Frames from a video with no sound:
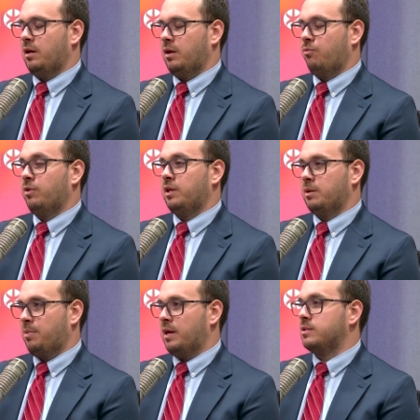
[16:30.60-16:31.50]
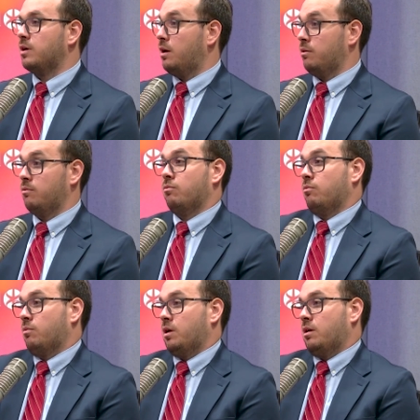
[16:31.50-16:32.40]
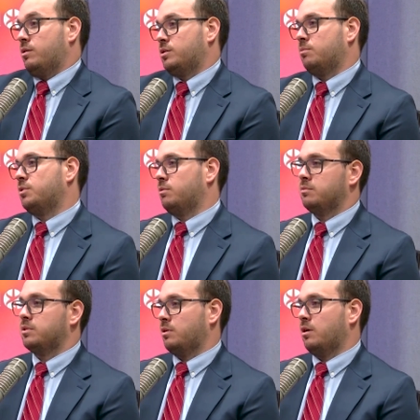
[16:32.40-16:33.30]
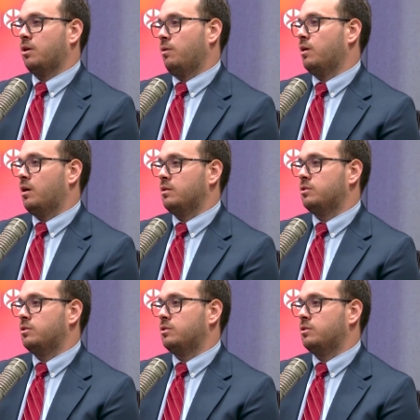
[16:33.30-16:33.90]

It really depends on what other symptoms are going on